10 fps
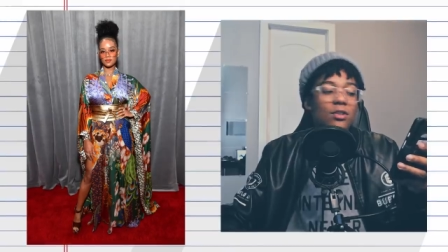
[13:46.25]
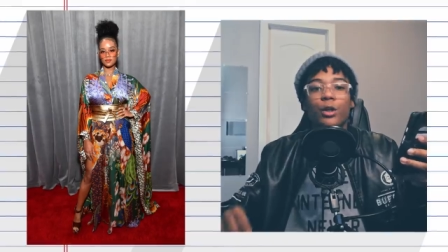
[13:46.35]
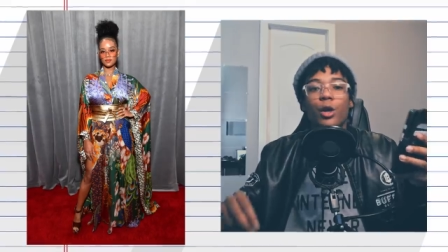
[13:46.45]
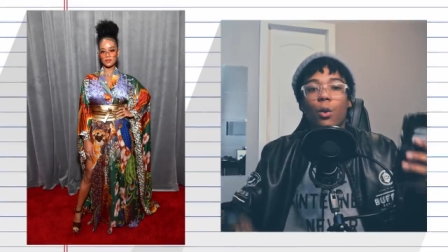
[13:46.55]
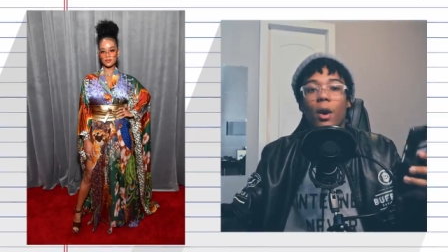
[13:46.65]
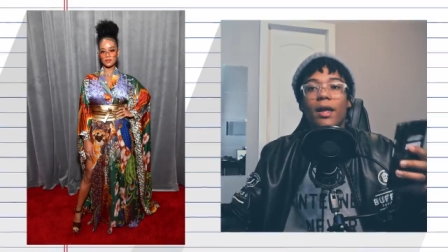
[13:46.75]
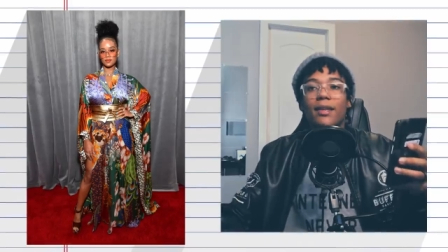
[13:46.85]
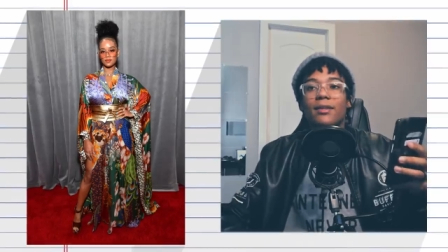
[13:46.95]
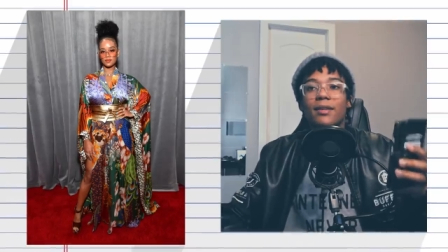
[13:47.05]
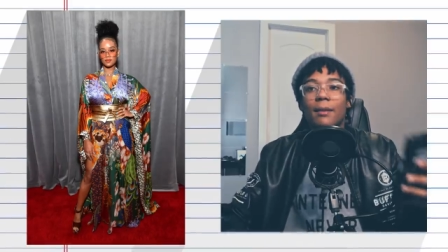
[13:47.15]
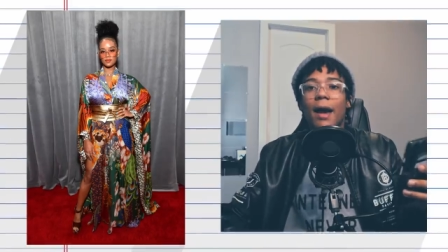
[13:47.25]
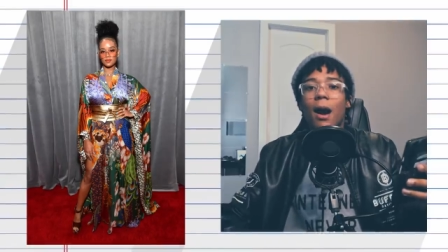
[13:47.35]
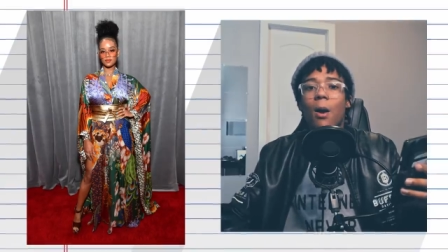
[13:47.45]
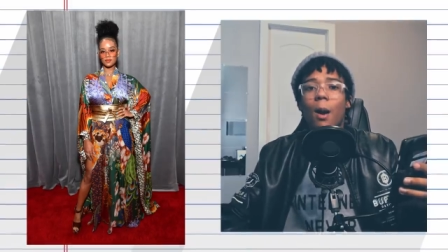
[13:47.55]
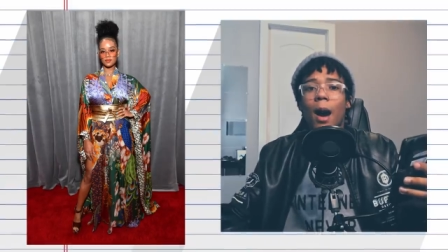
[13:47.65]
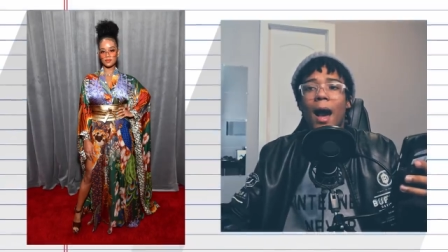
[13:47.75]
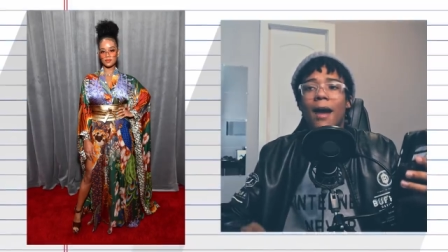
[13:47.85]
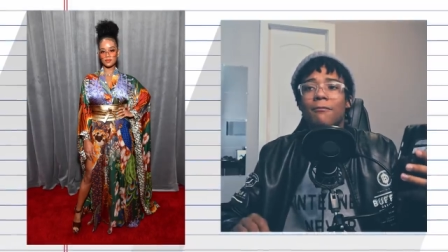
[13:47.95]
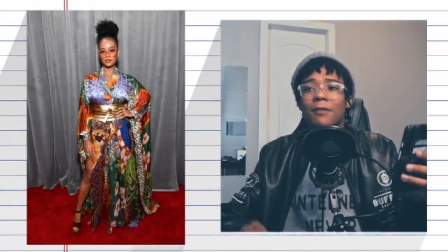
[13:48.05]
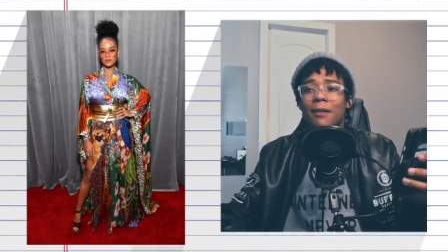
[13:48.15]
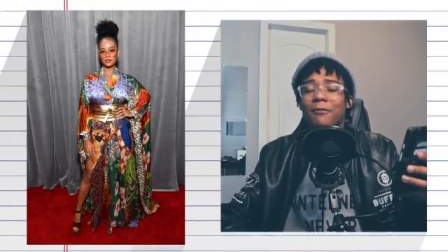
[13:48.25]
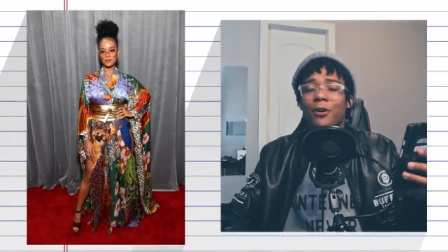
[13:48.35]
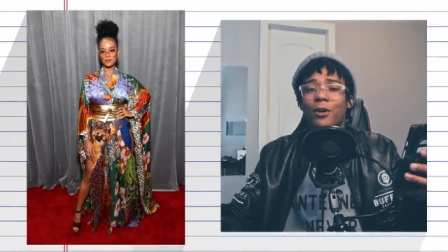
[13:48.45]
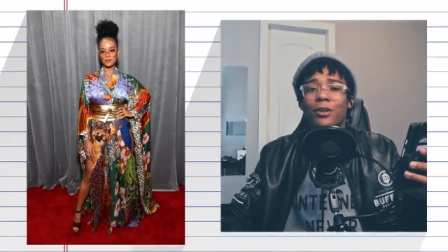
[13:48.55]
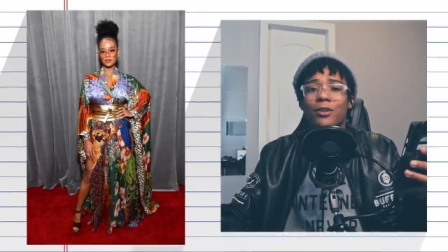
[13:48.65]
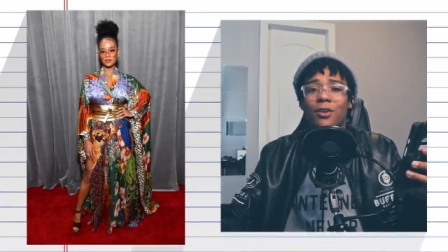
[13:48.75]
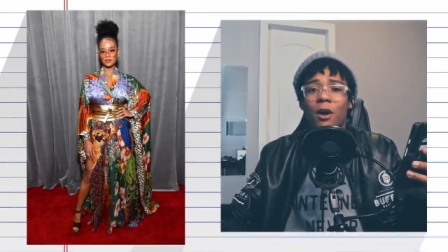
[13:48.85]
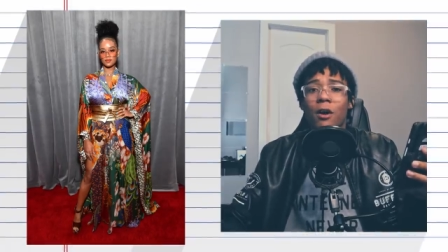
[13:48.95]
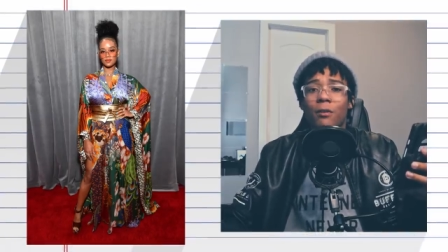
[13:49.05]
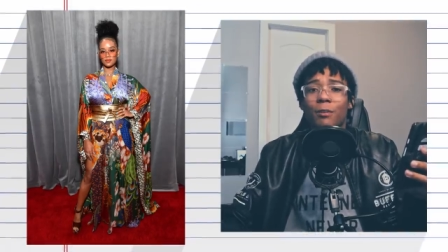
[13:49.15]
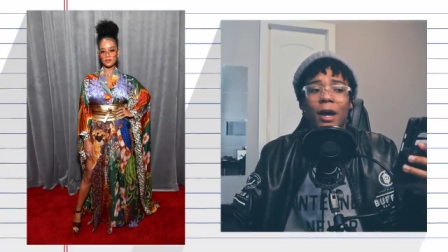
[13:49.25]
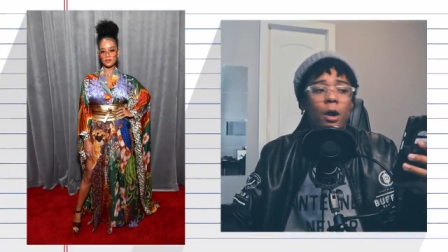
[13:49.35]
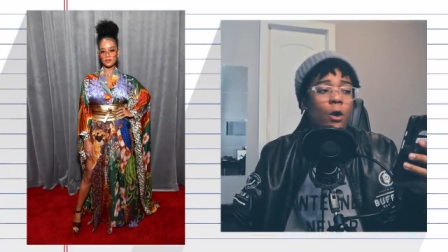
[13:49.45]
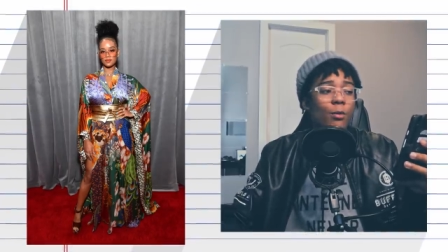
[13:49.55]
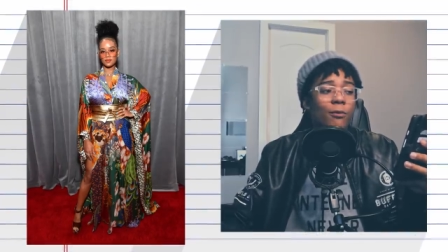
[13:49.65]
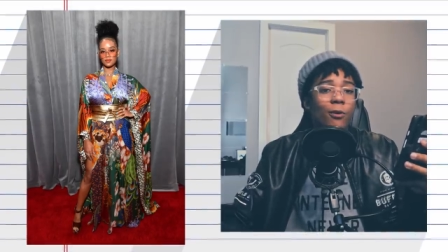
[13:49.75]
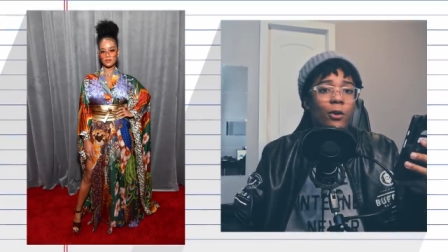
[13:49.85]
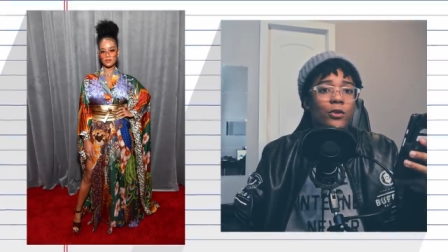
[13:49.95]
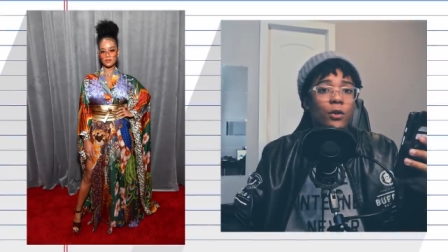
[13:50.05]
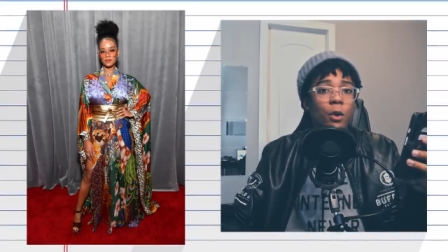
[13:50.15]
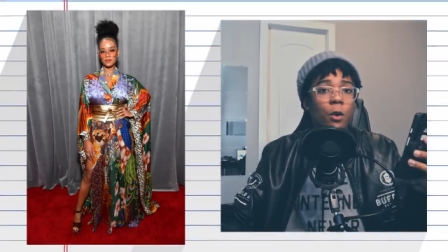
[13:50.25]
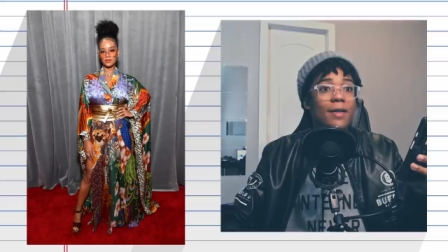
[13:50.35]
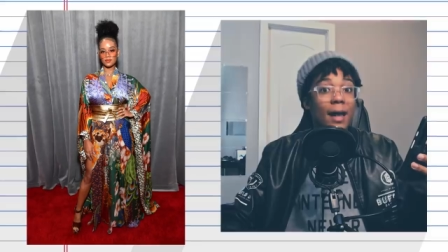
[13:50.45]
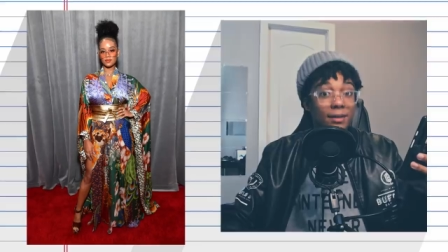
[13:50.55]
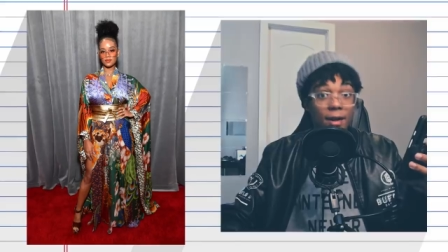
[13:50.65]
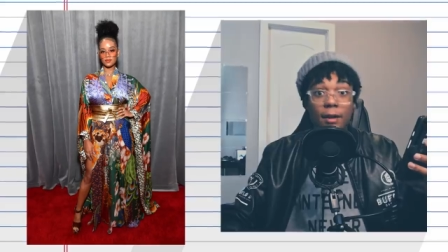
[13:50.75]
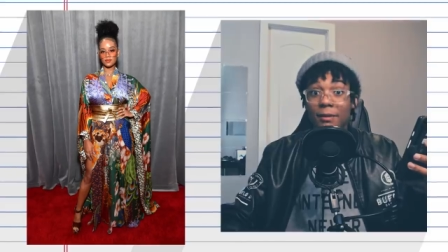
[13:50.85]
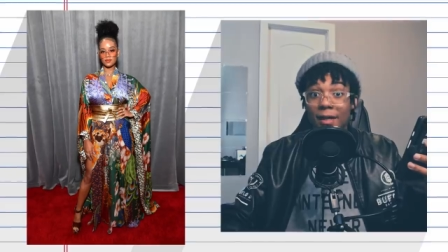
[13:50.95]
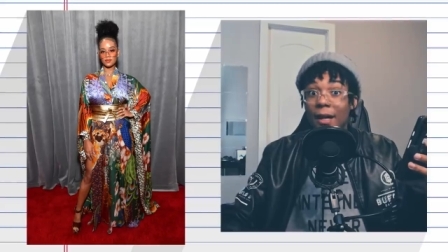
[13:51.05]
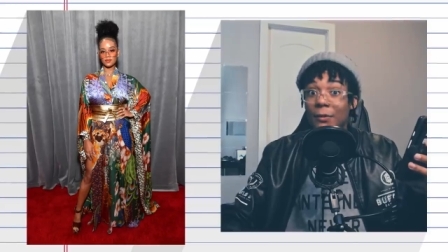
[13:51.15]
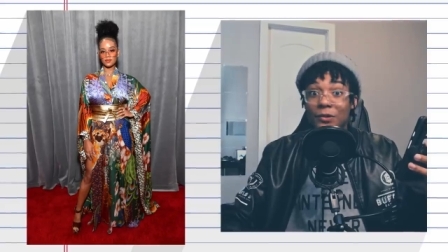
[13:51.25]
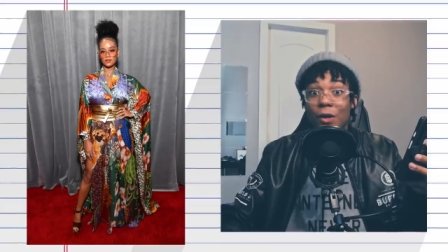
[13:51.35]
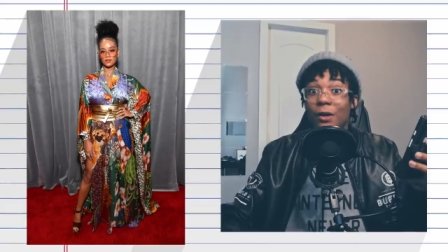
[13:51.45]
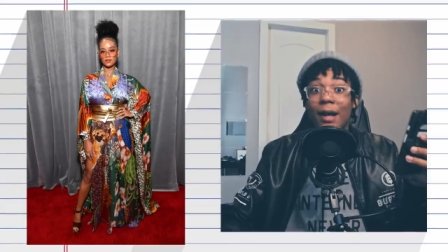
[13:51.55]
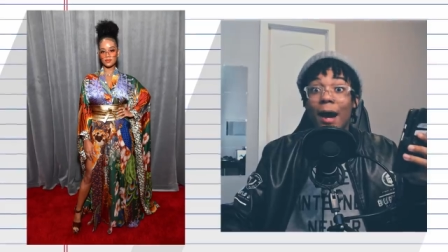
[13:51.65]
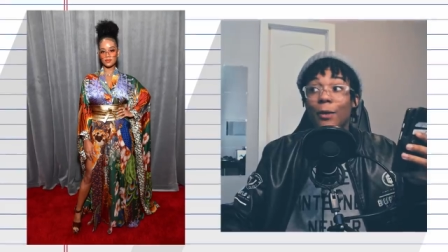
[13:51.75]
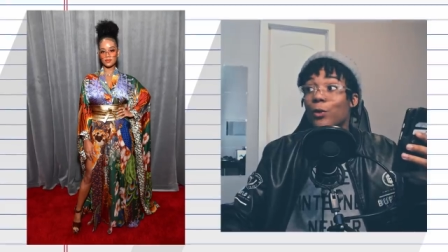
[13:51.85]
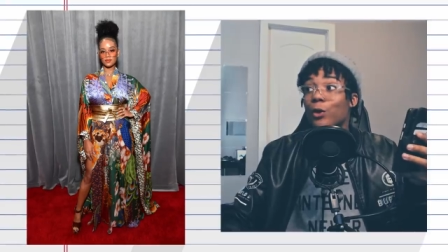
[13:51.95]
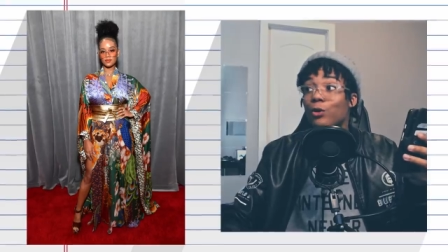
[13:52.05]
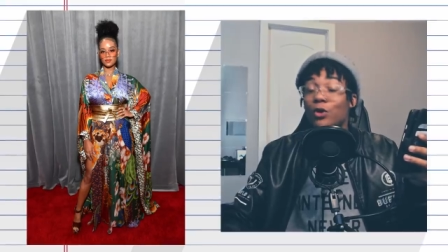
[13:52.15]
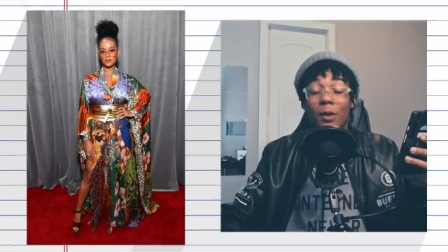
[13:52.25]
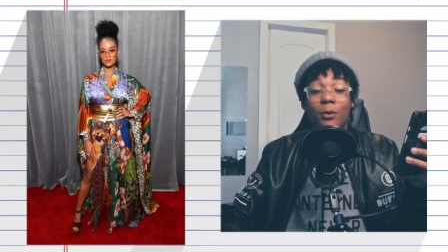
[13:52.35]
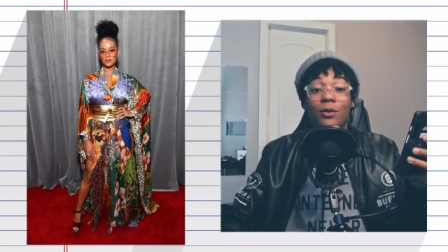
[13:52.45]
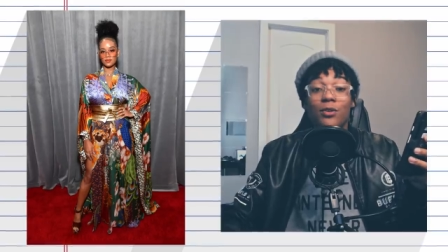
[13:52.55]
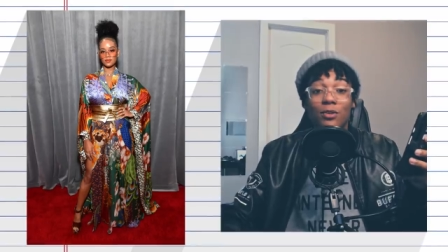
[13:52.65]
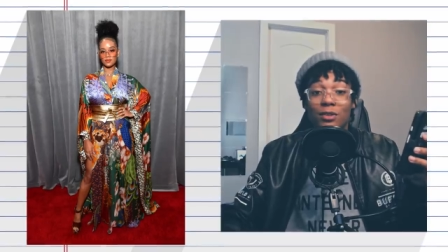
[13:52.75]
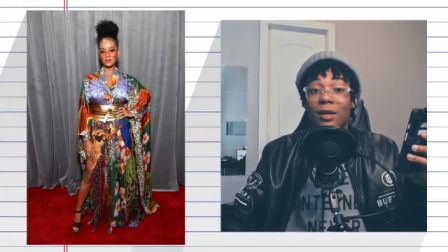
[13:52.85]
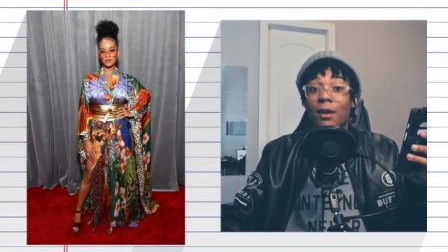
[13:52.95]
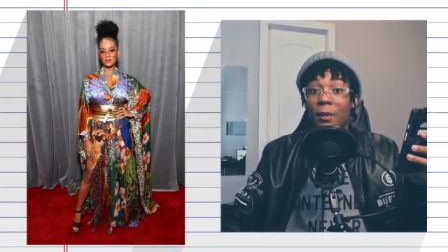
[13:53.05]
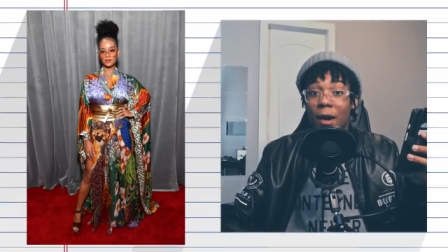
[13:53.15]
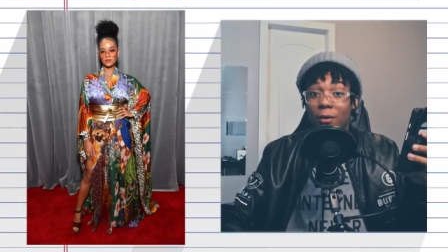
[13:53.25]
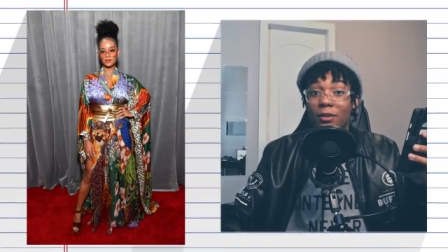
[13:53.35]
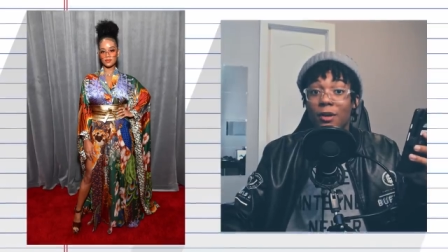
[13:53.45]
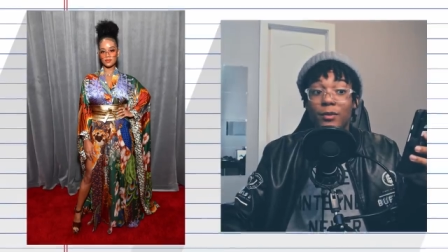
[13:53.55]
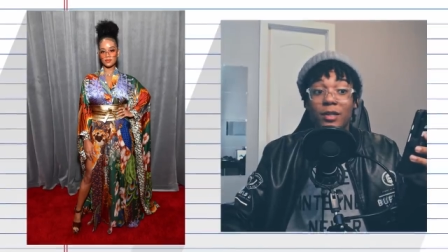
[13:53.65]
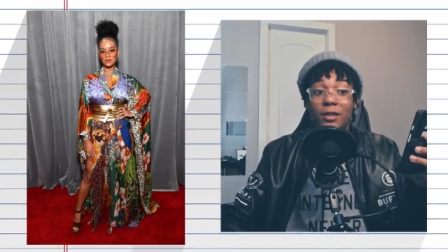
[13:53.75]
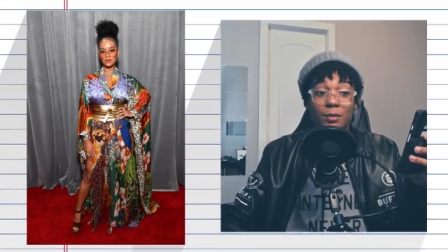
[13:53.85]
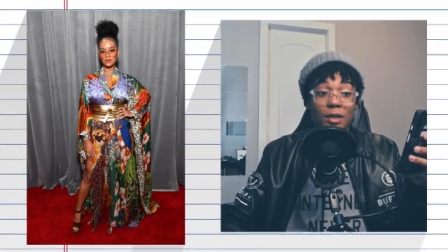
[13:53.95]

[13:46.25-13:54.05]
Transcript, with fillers: And you know what? Somehow I have never heard a song by her before. So that's on me. I'm sorry. I will do my research and then come back with an updated